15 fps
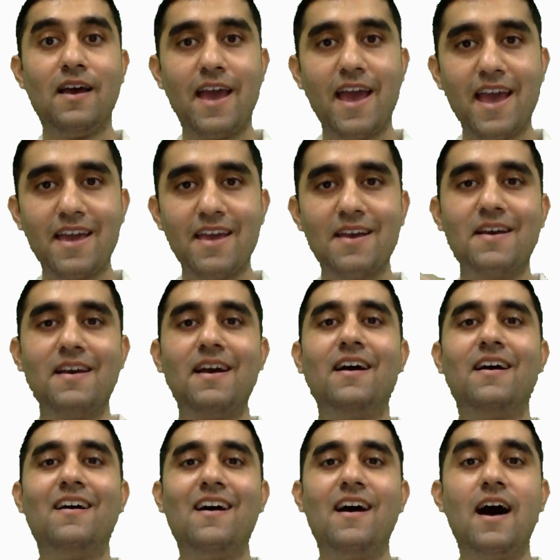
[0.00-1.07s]
Hey,
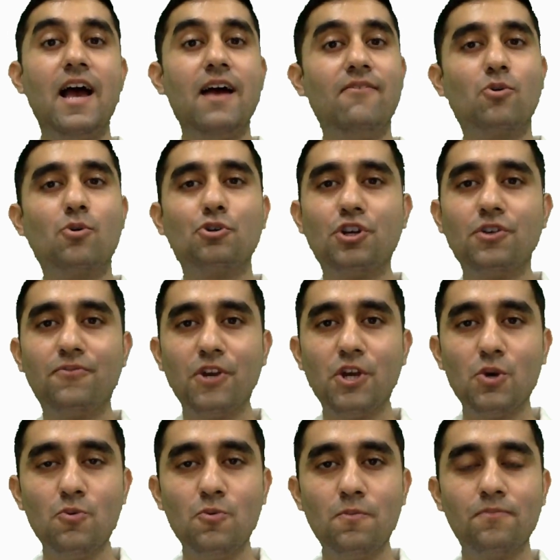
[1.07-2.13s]
I have a question for
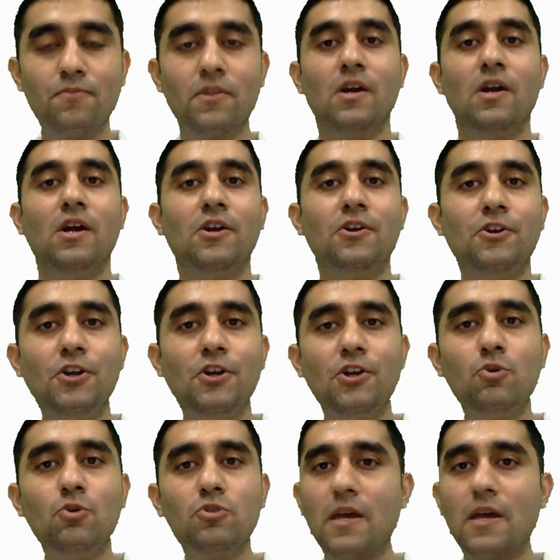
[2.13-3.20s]
you. Do you
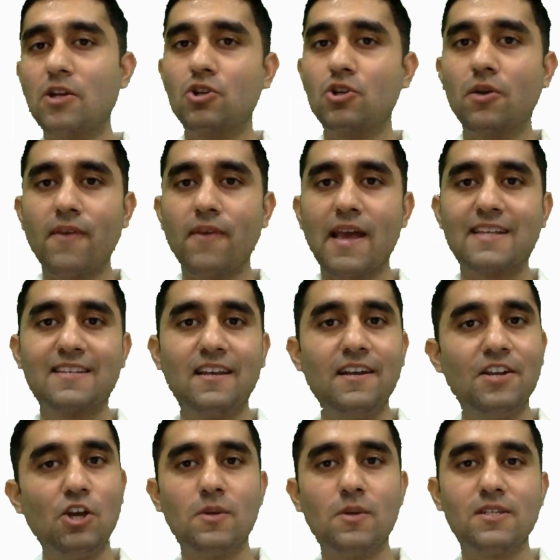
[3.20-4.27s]
use Microsoft Excel in
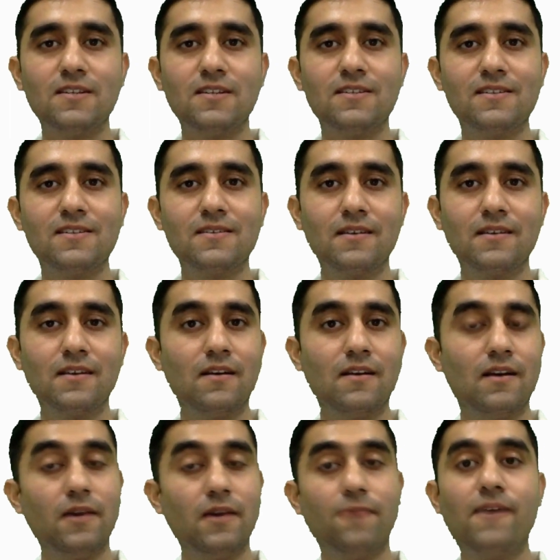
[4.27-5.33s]
your business?
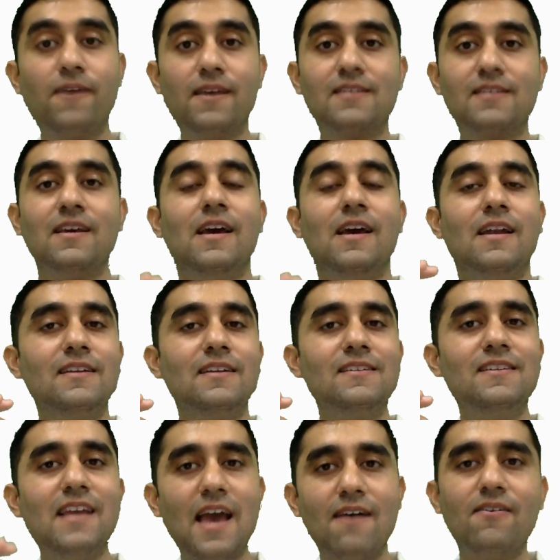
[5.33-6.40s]
If yes, does
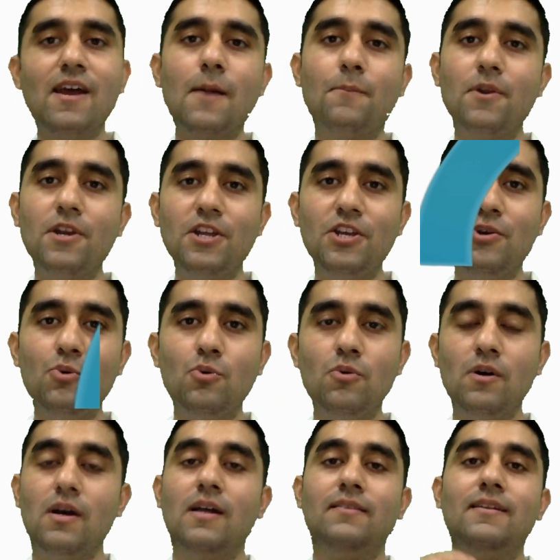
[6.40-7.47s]
it ever happen to you
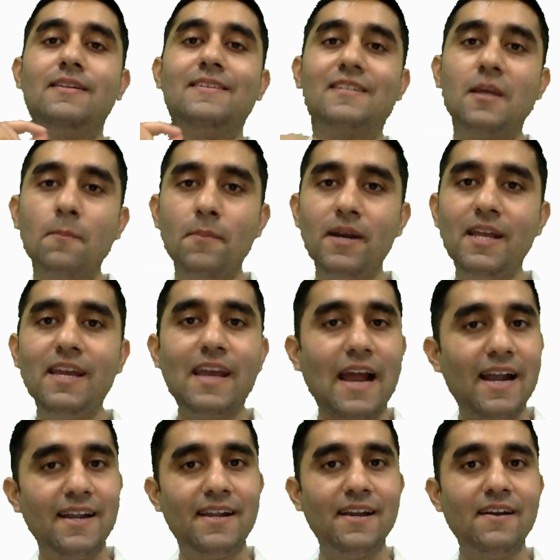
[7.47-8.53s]
that somebody
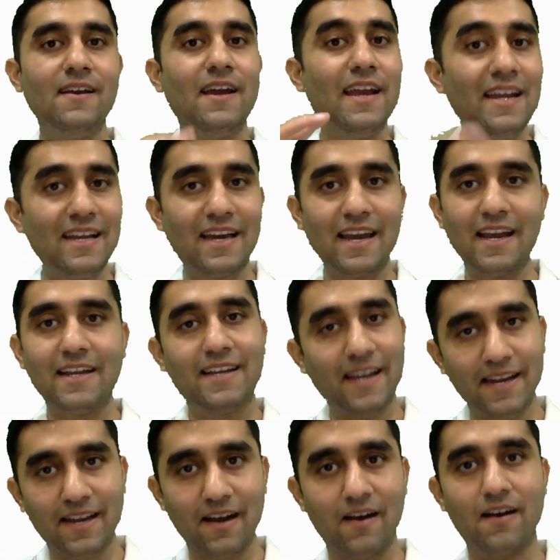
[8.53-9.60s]
entered incorrect
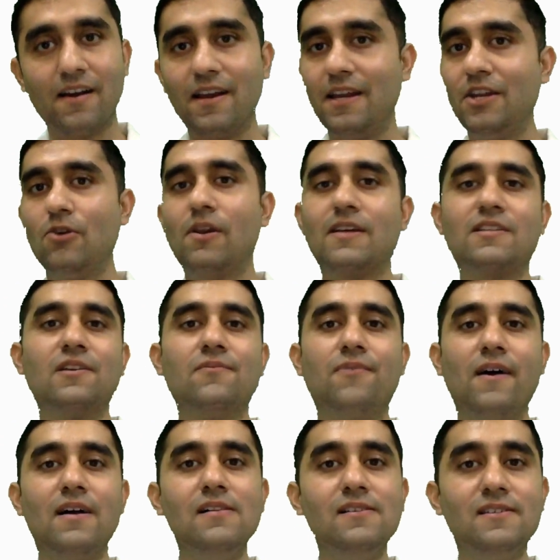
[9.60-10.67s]
data in your Excel
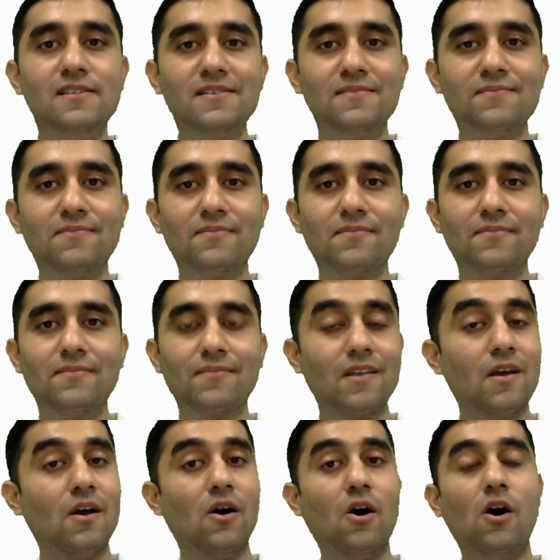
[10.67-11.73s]
files?
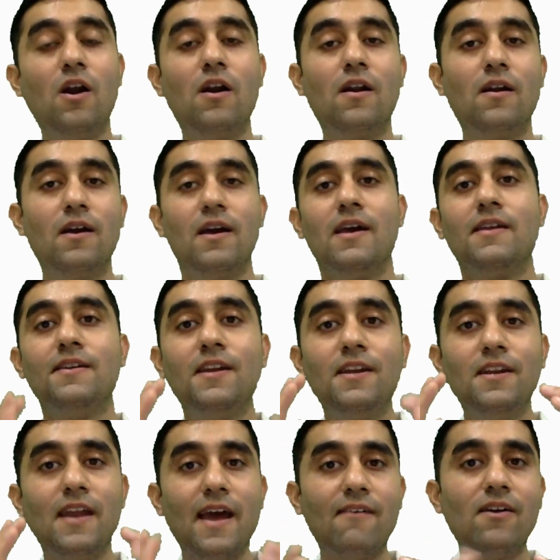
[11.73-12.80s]
Or did
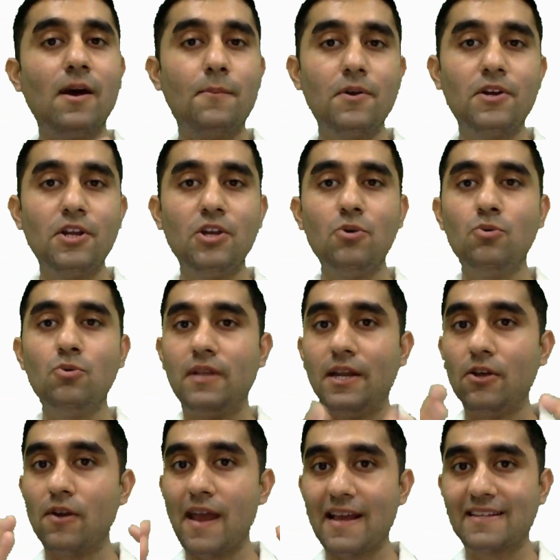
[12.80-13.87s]
it ever happen to you that
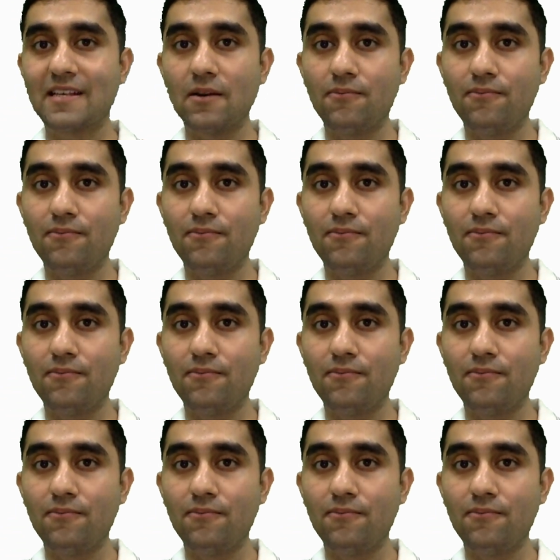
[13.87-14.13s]
your Excel